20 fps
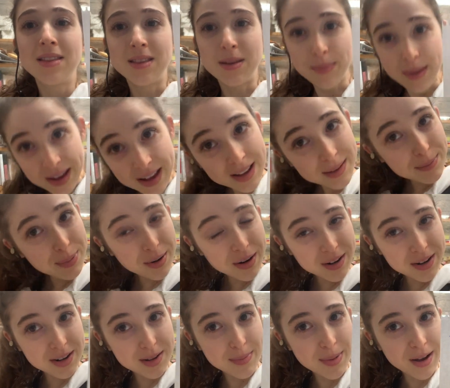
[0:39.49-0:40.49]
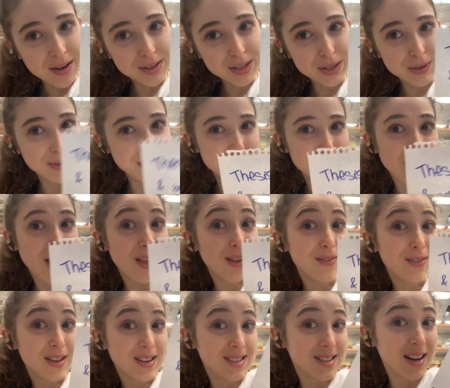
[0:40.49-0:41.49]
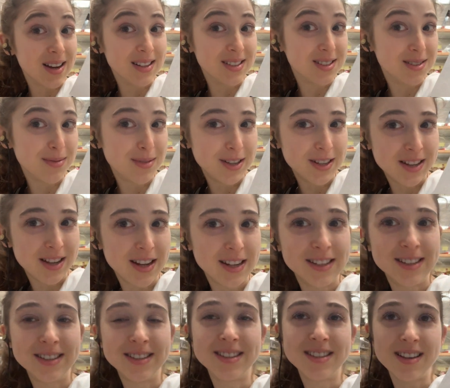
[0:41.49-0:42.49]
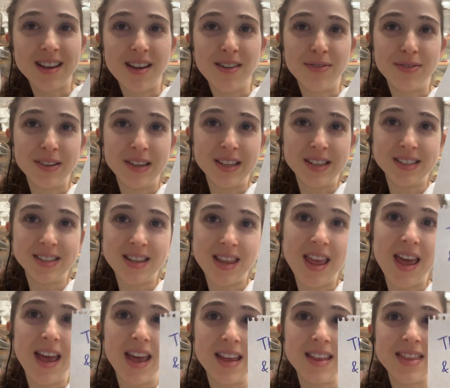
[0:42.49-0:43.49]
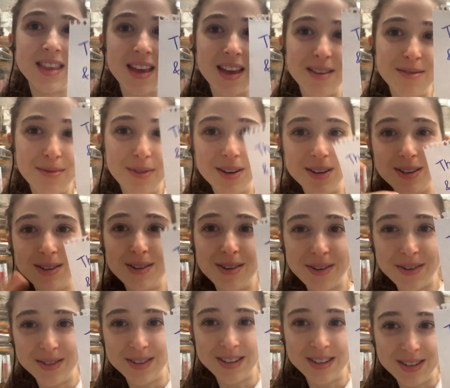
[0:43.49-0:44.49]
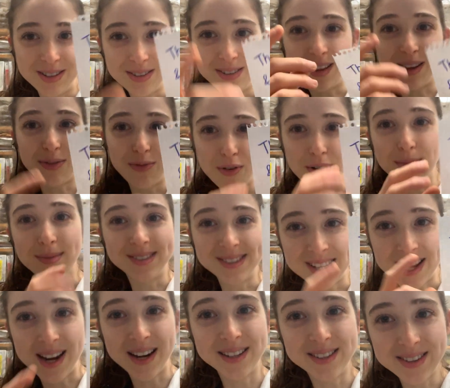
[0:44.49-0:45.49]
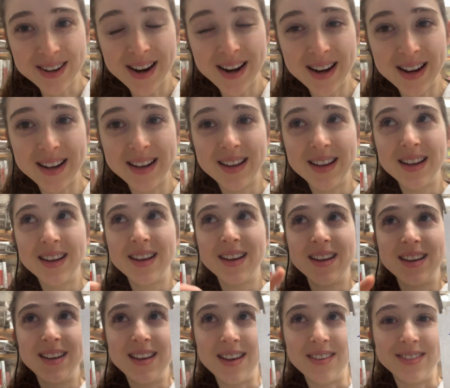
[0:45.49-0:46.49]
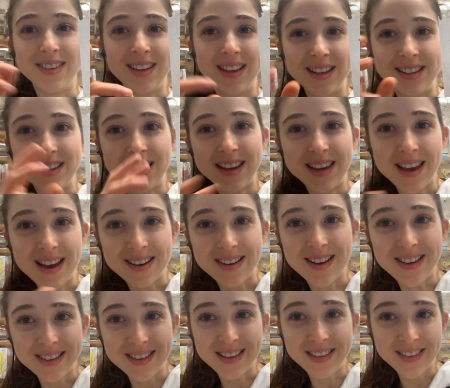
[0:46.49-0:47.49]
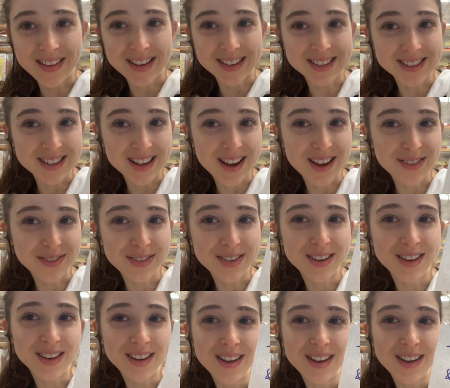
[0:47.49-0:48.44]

The bad part about doing all of that science communication stuff is that then when you go to do like formal science writing, you have to like take out all of that stuff.